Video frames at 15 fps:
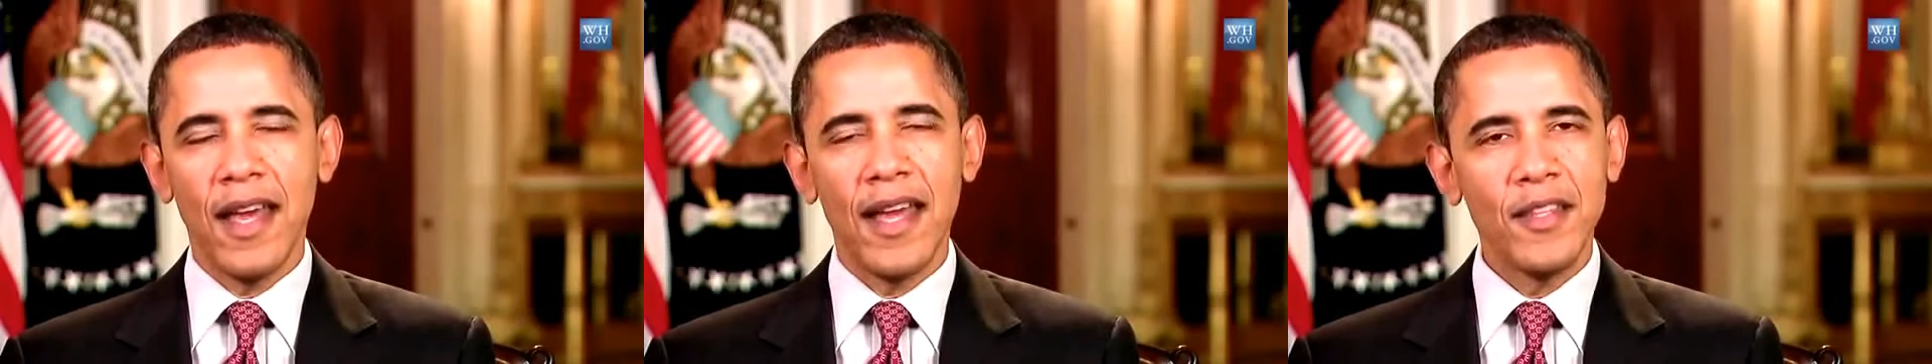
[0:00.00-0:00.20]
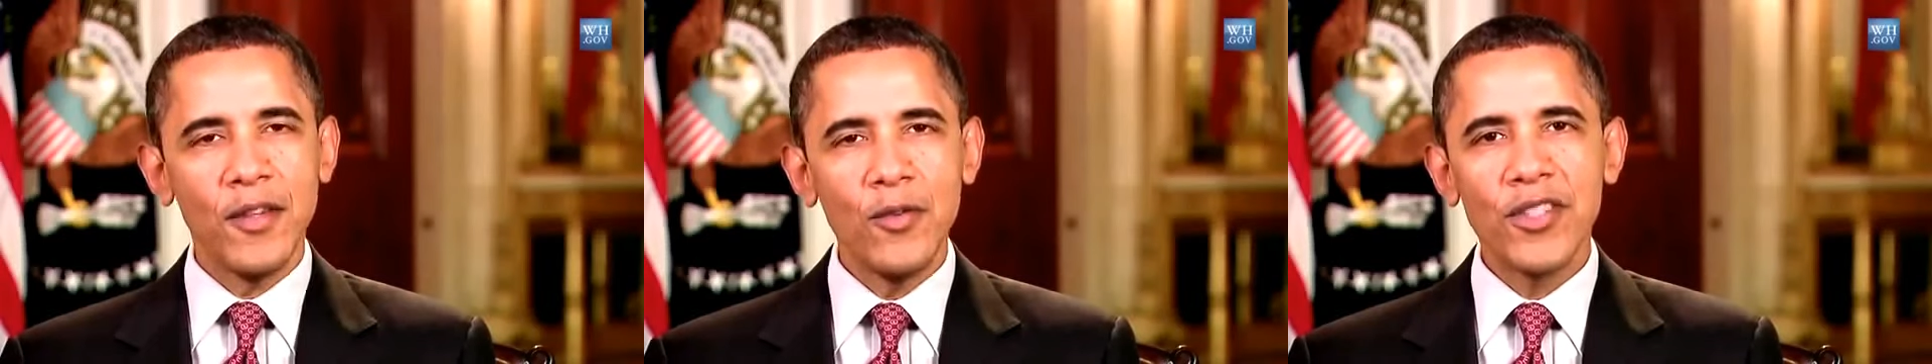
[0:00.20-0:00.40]

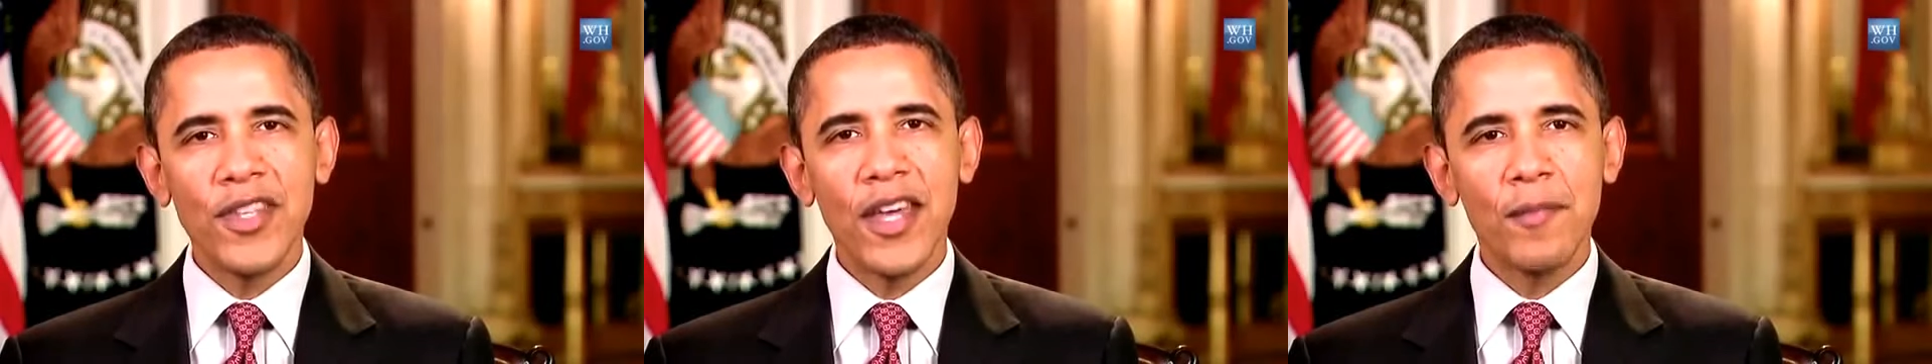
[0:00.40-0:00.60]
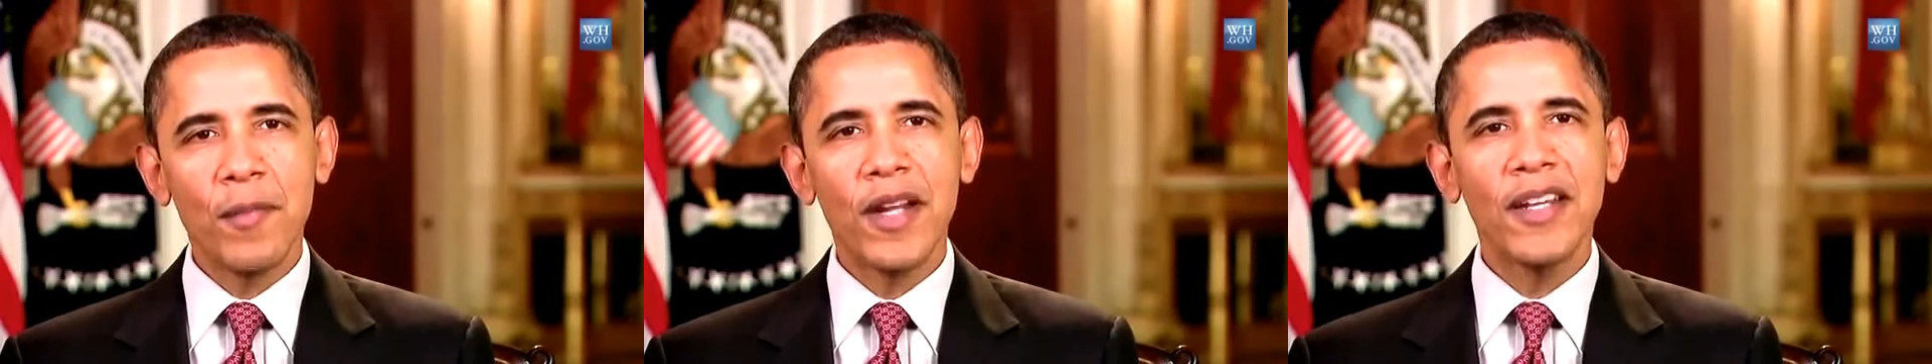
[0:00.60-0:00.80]
and use
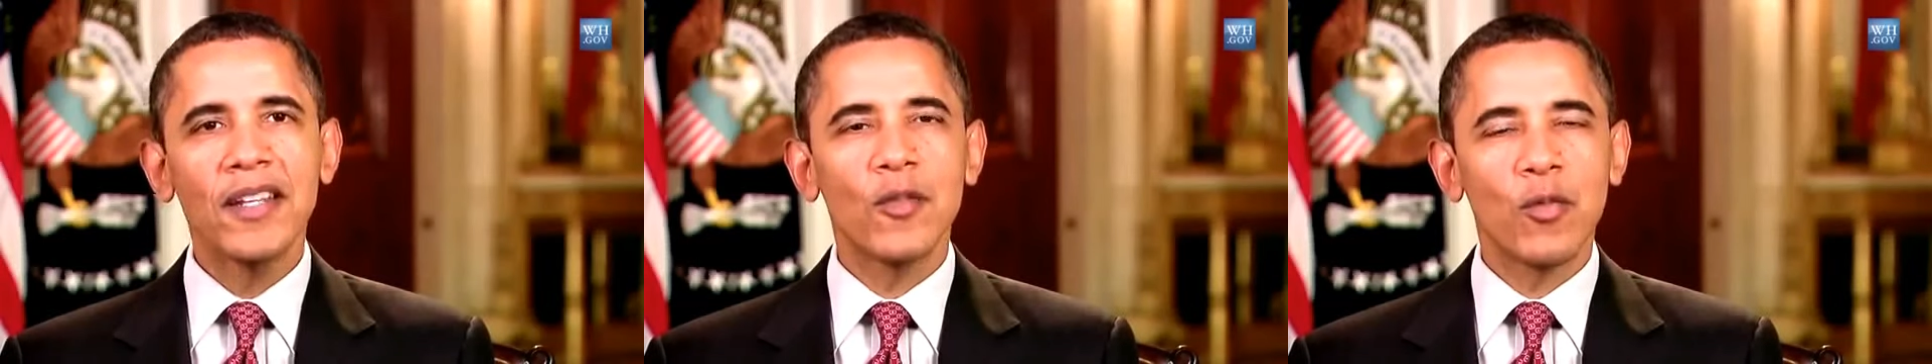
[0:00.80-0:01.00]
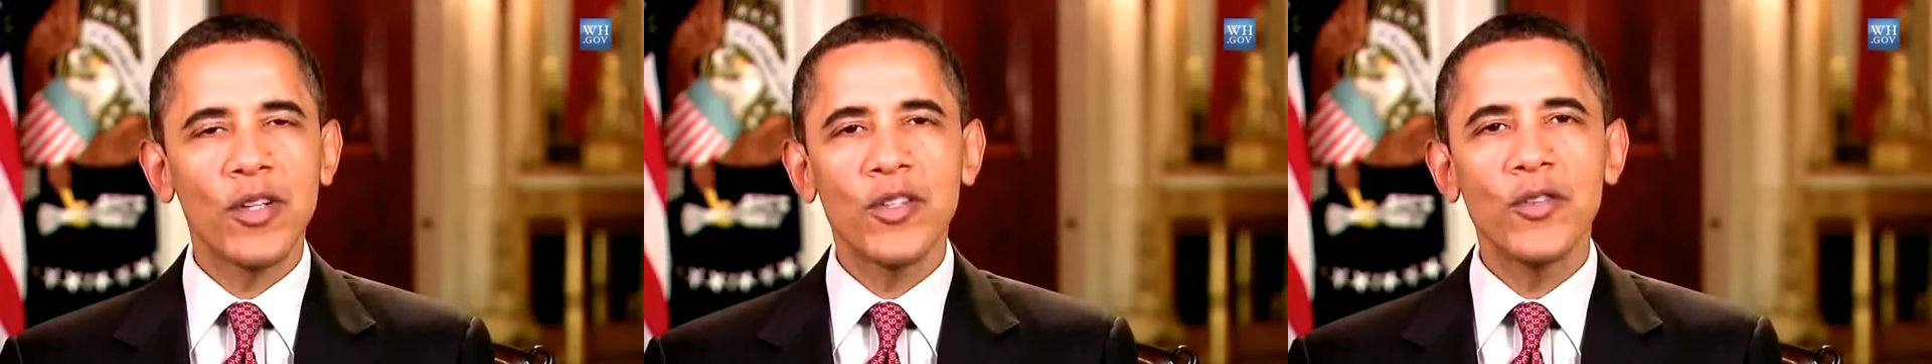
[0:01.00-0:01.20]
that
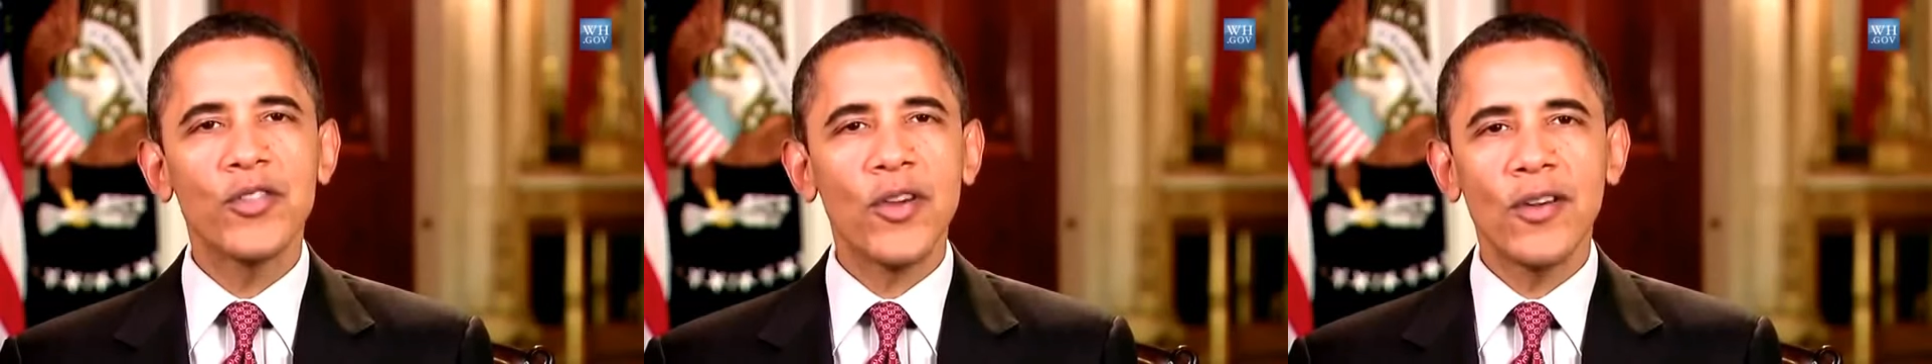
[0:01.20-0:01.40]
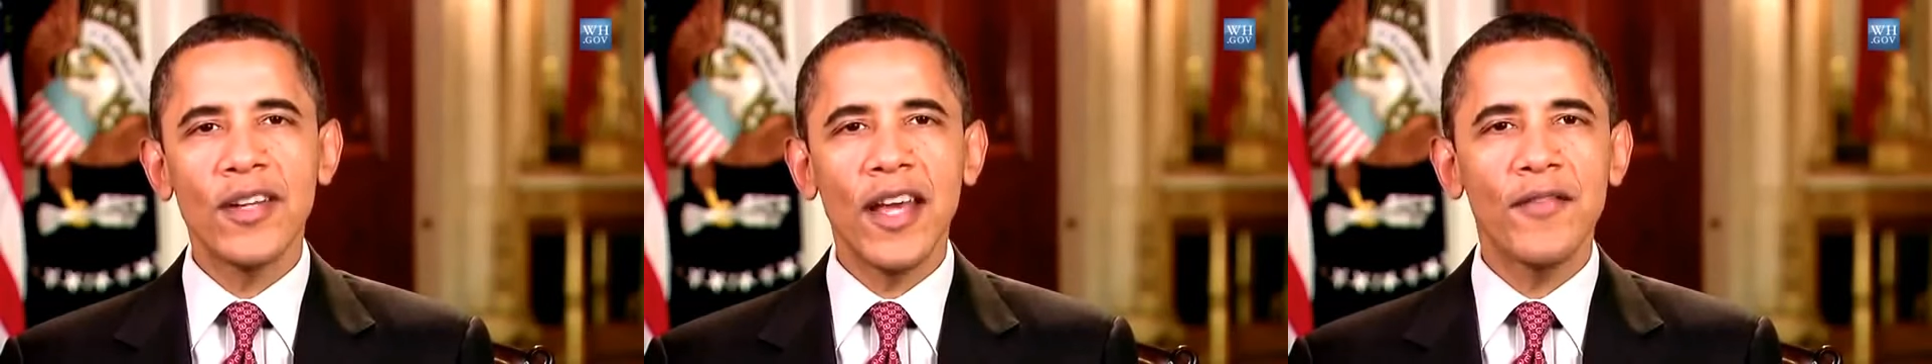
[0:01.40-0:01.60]
money to
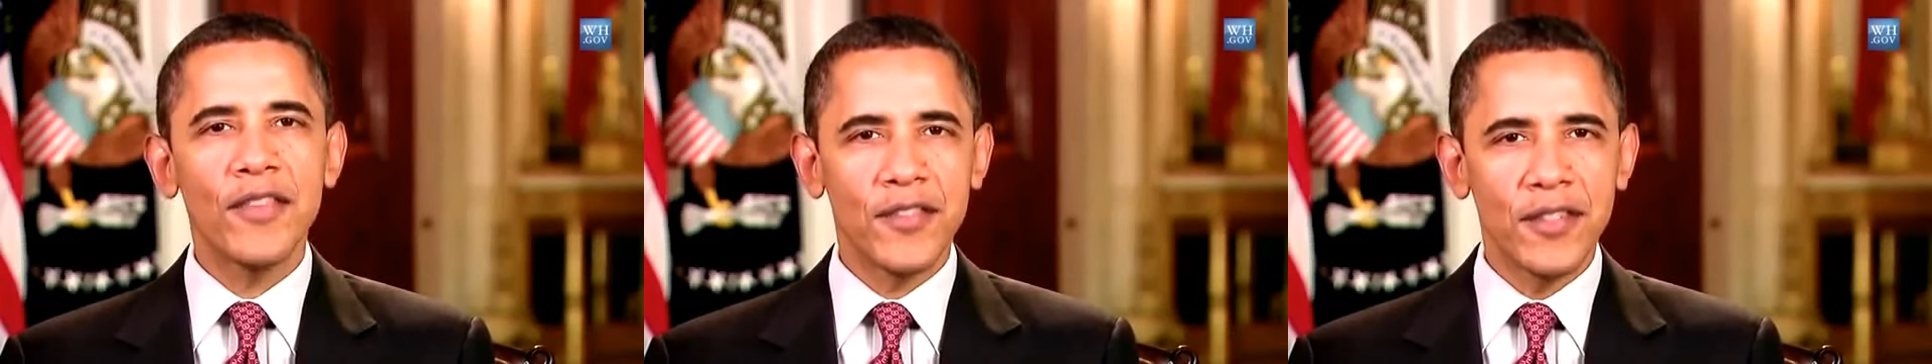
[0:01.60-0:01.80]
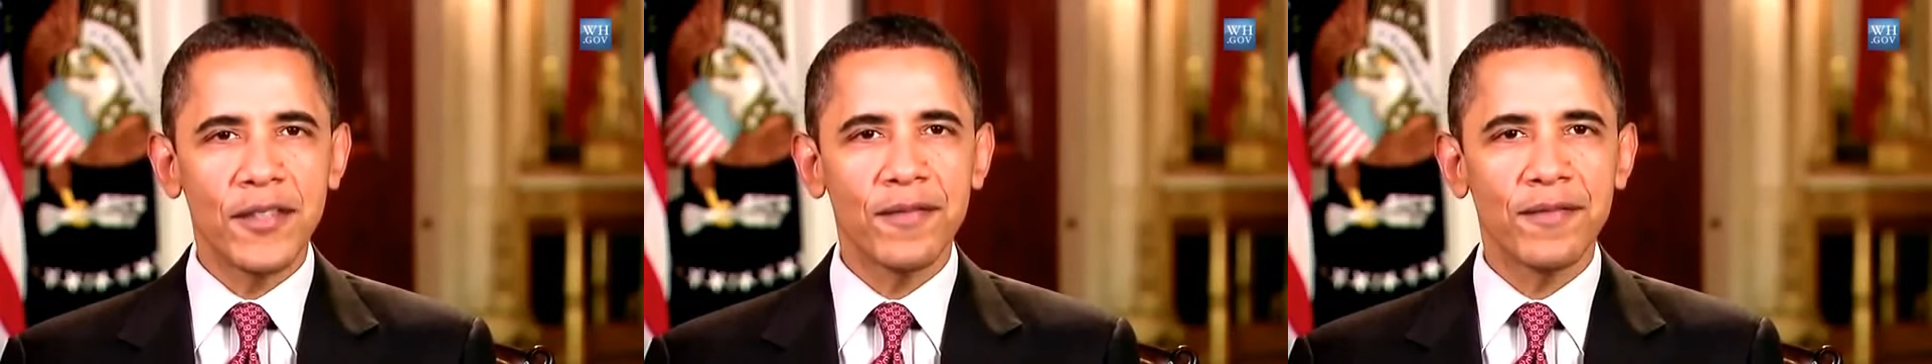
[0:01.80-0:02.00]
reduce our
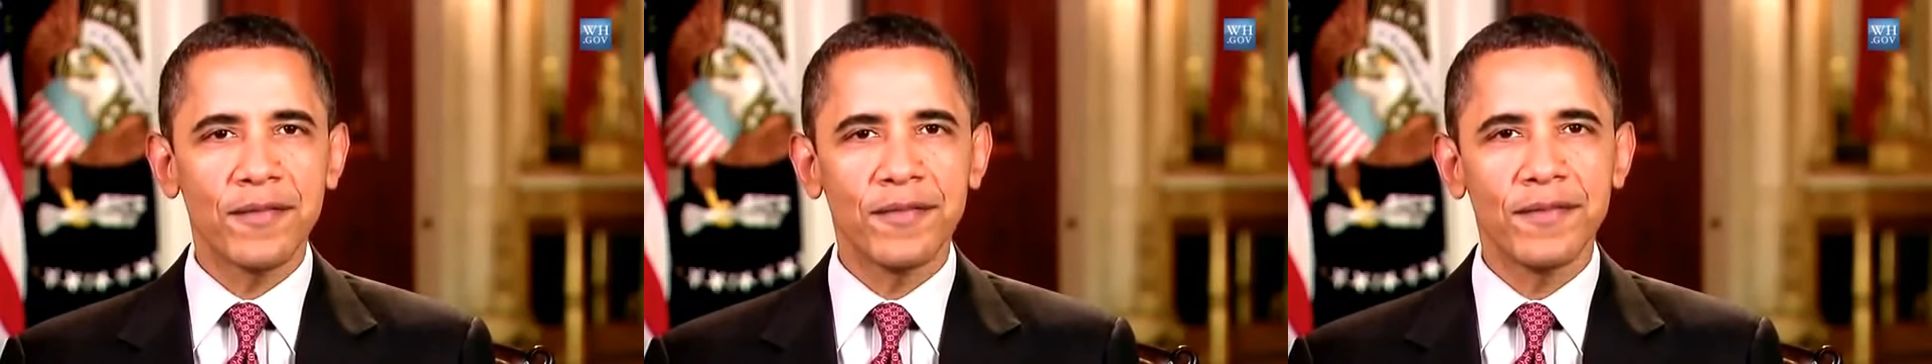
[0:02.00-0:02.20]
deficit